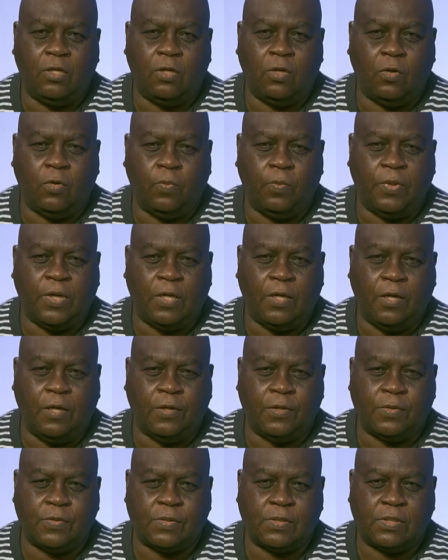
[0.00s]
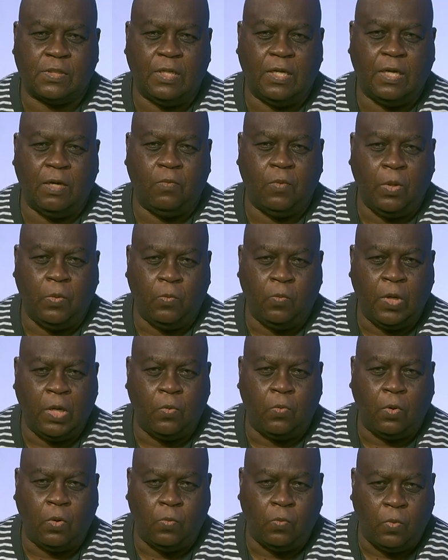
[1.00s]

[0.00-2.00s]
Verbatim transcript: you know, because uh, we, we, grew,